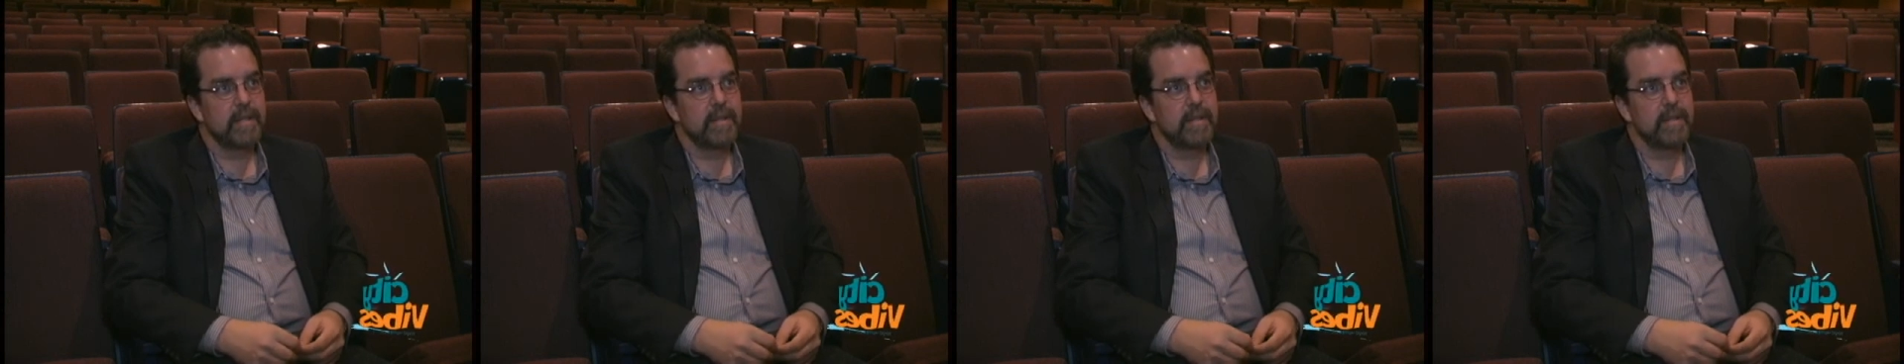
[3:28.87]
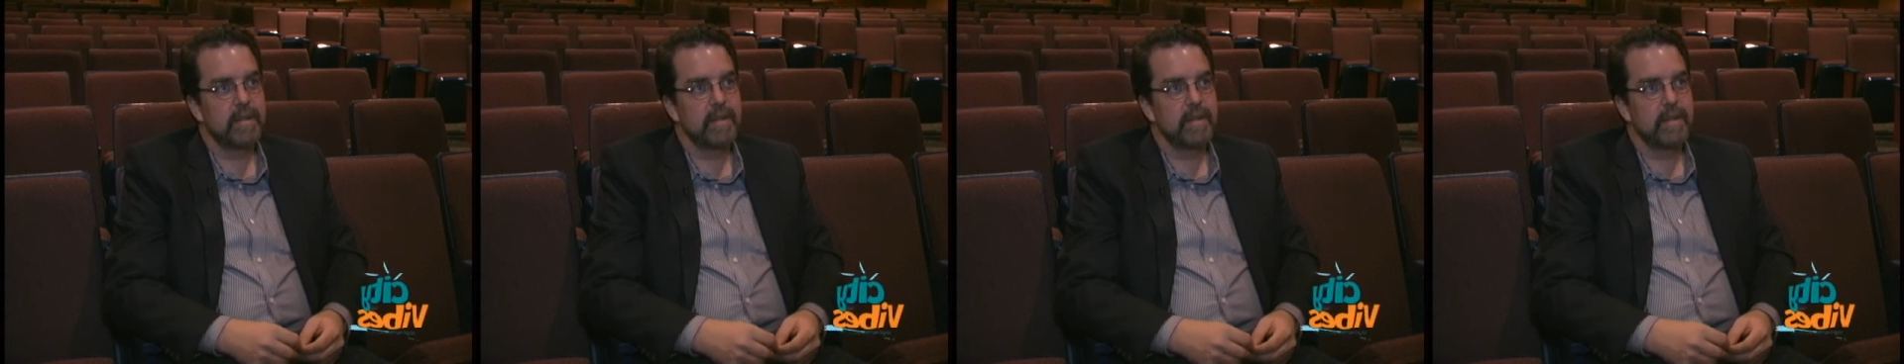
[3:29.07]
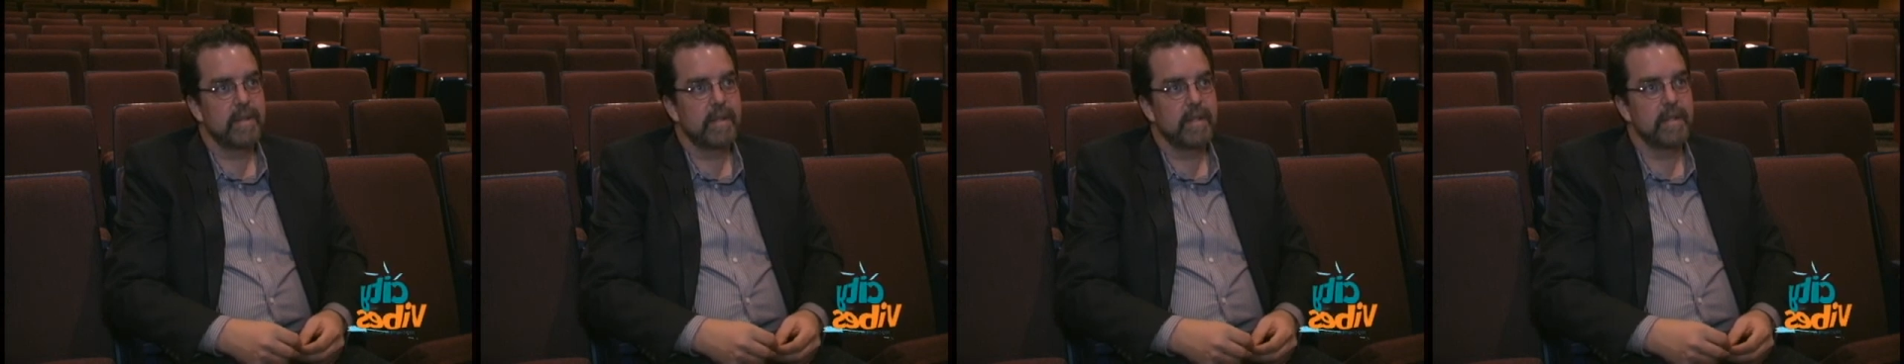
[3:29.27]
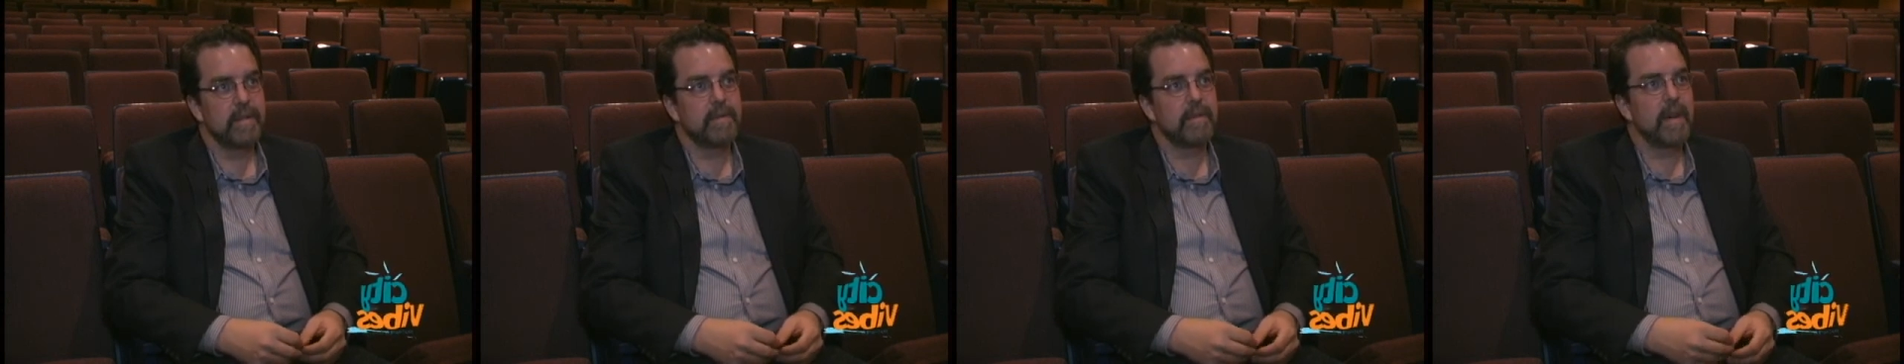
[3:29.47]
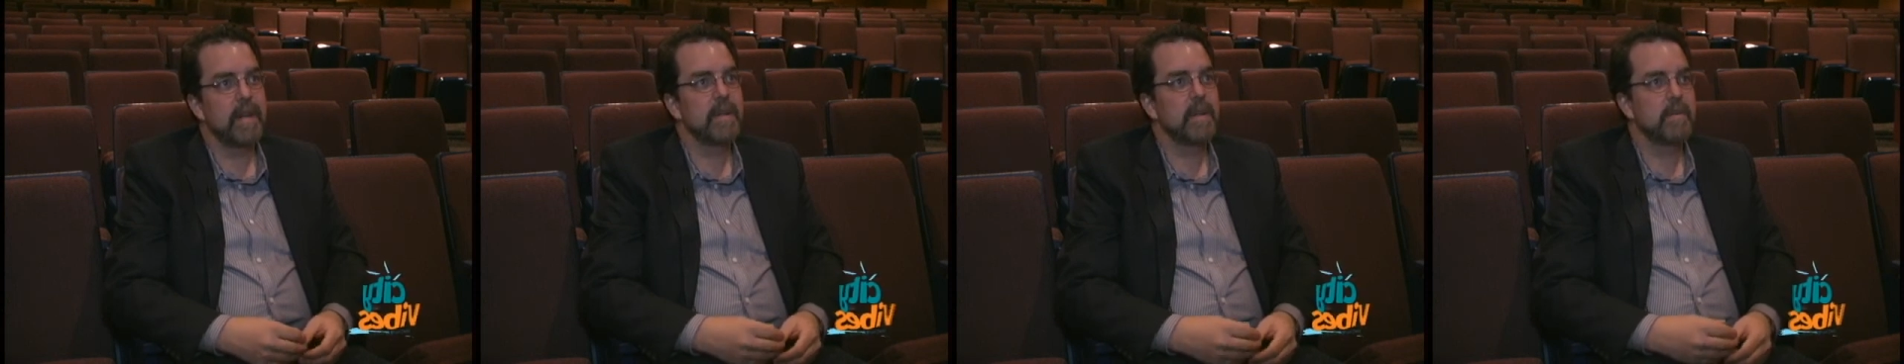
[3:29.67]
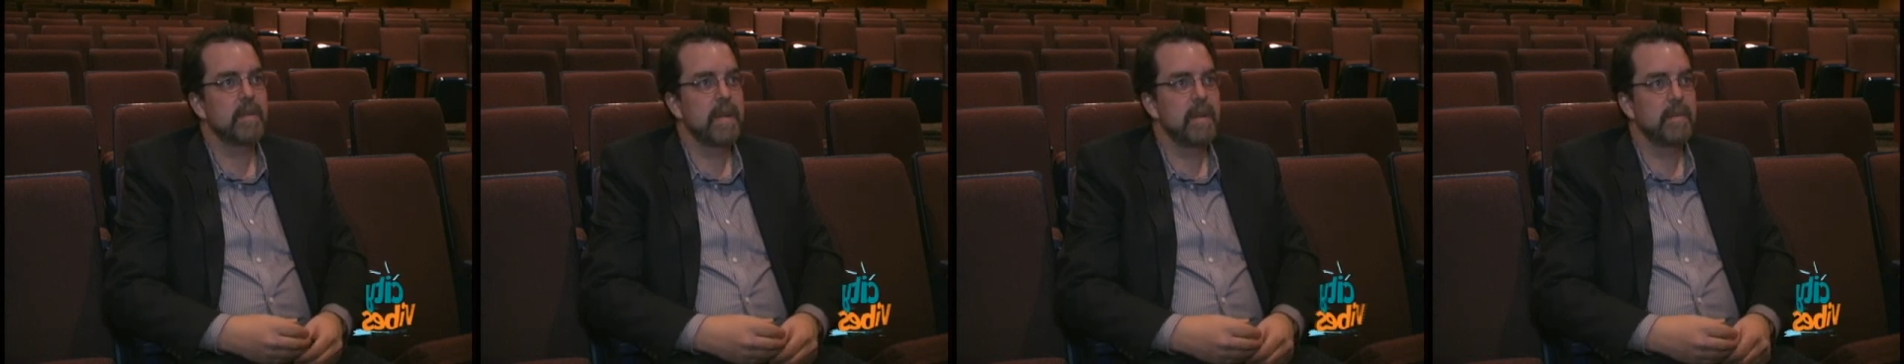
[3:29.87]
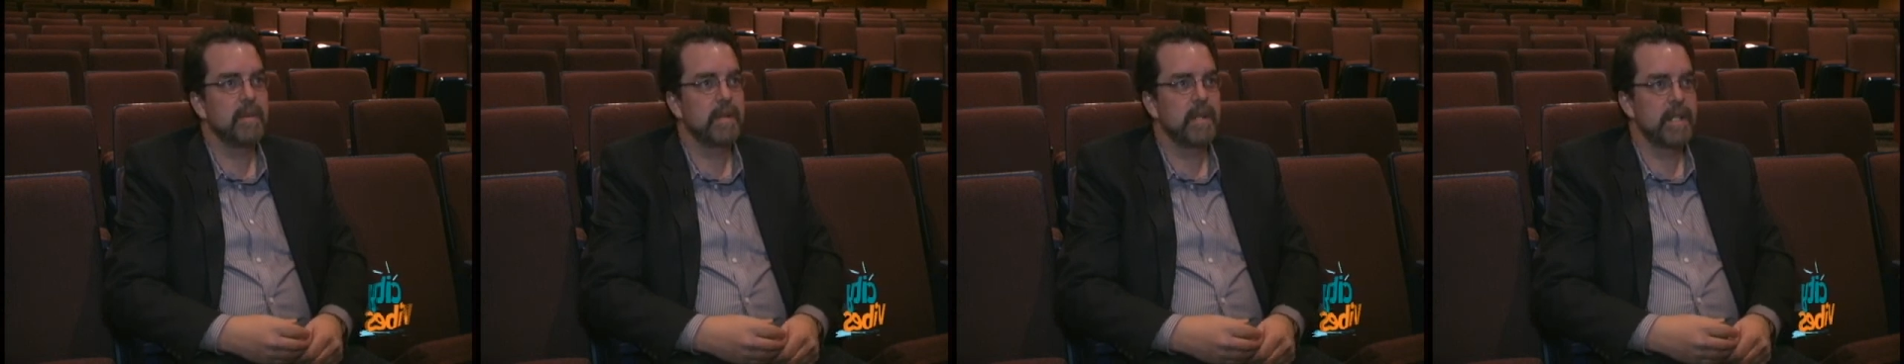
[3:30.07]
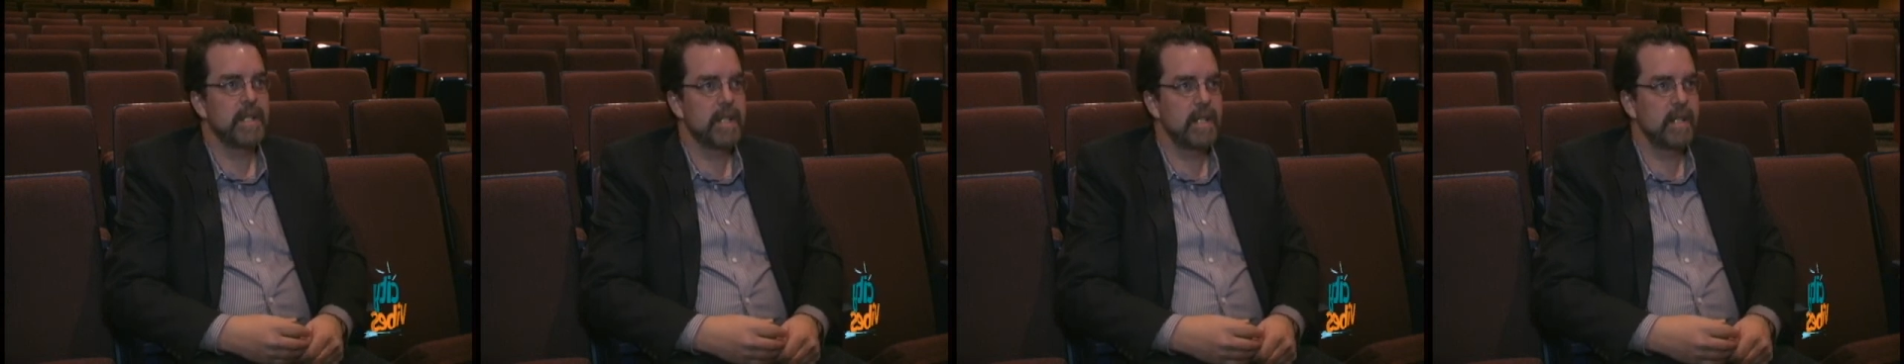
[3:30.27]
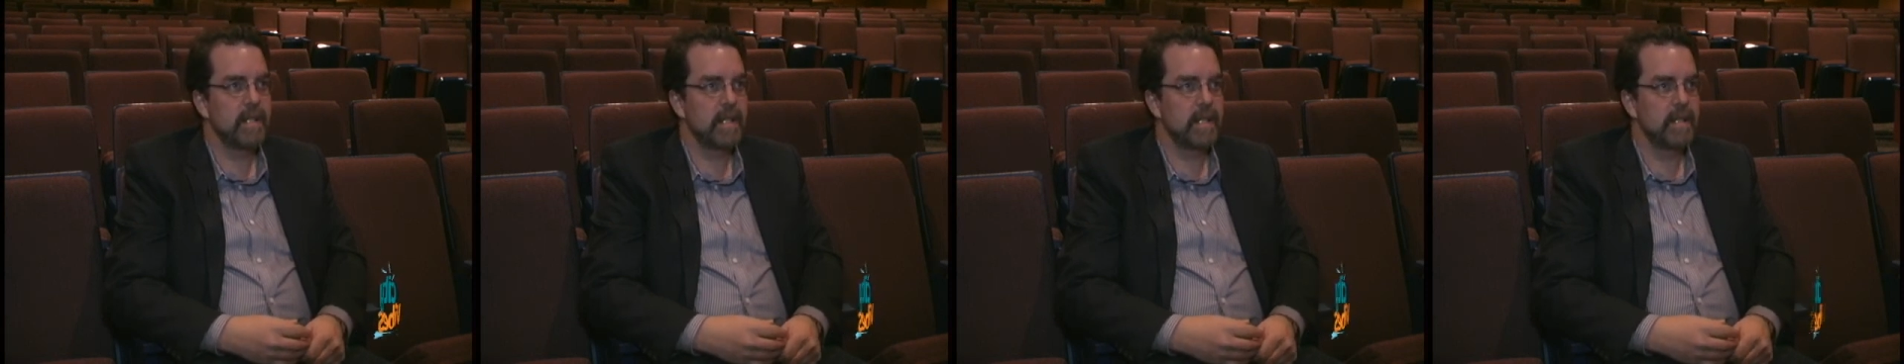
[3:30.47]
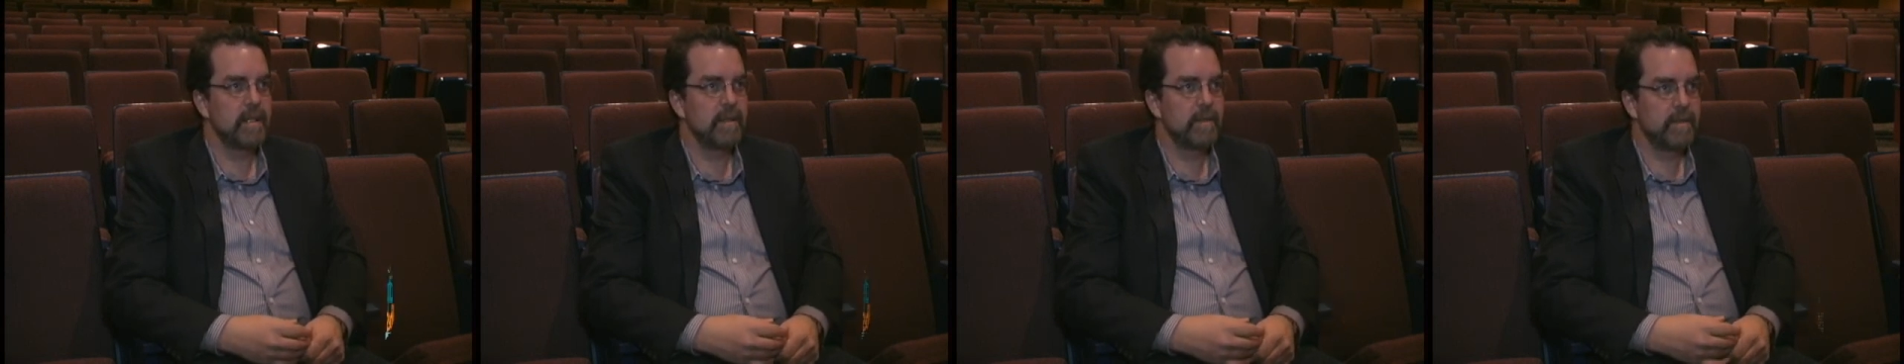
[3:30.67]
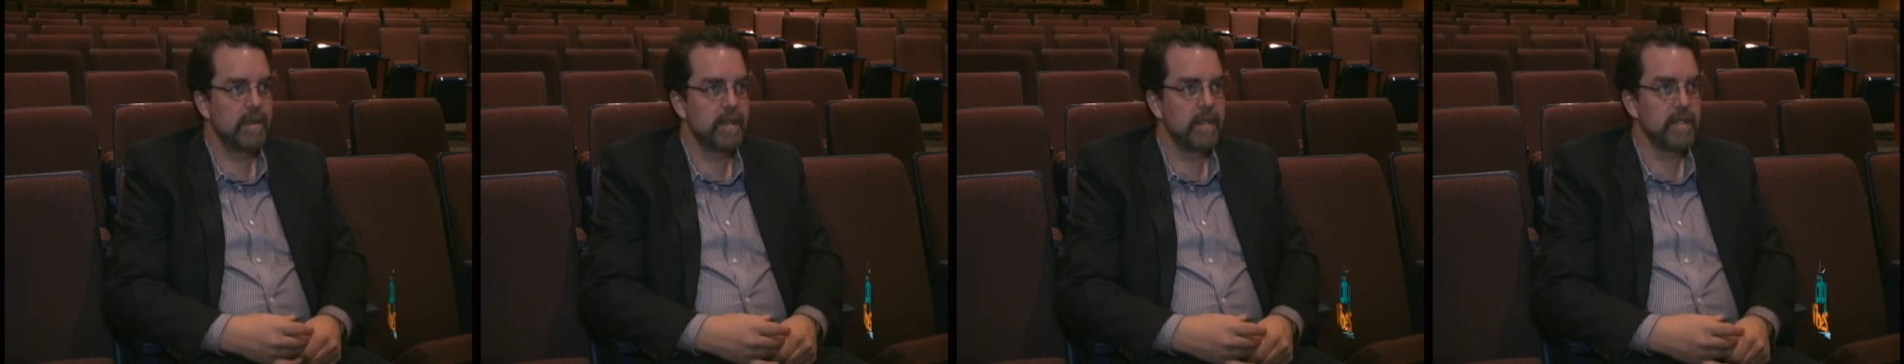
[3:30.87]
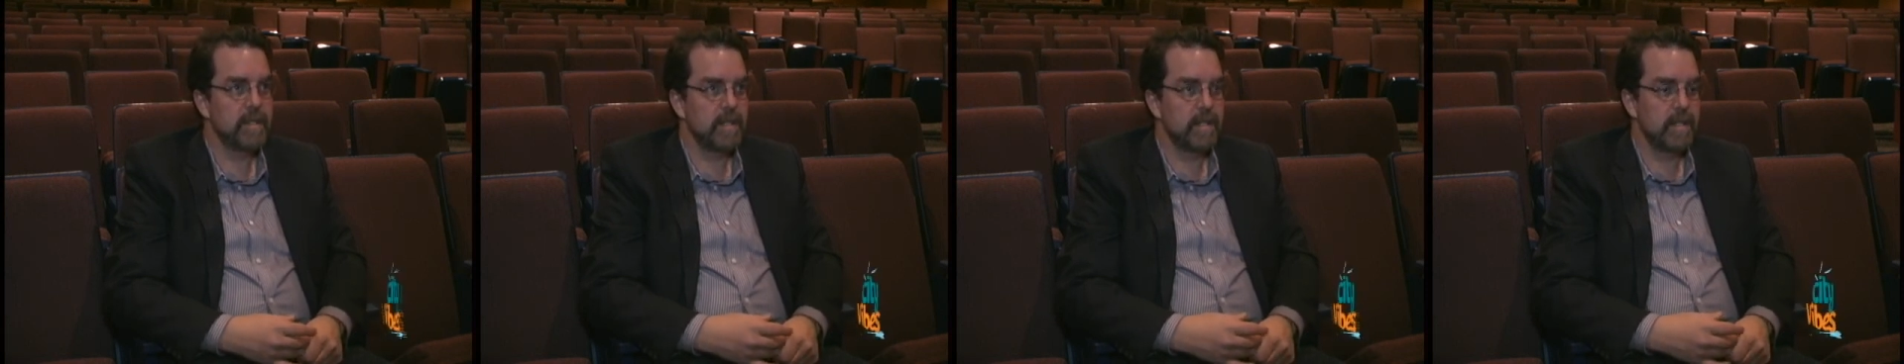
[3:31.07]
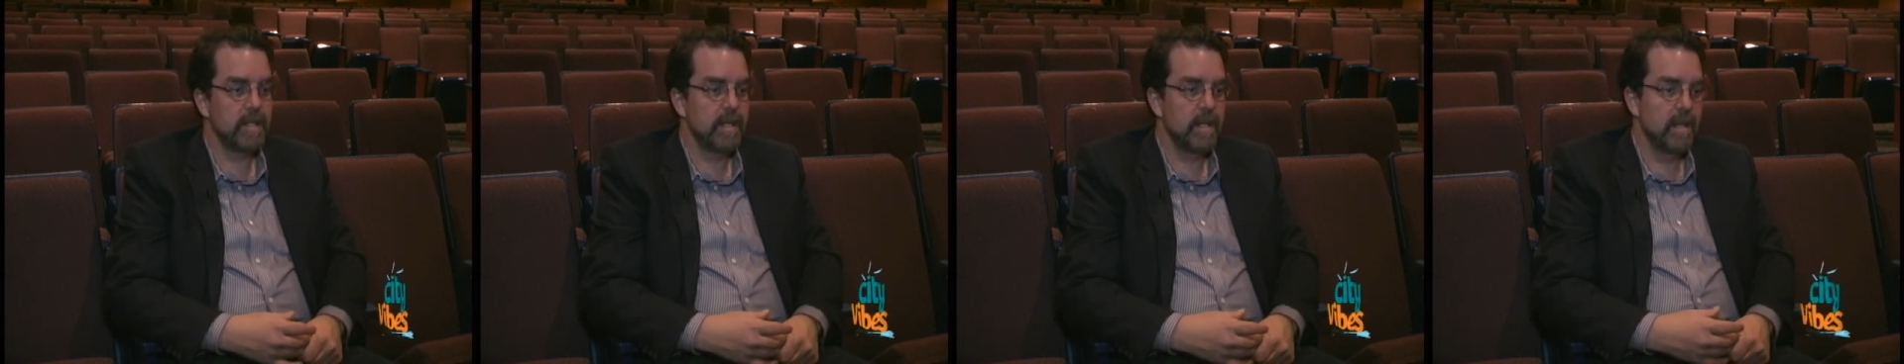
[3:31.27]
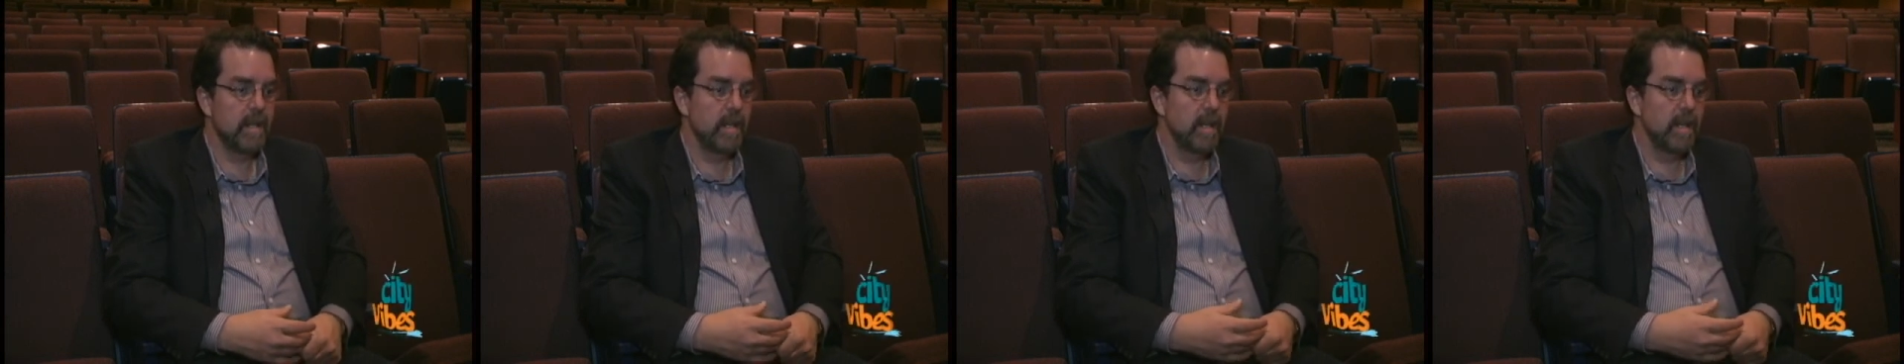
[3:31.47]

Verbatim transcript: to confront the people that she feel, feels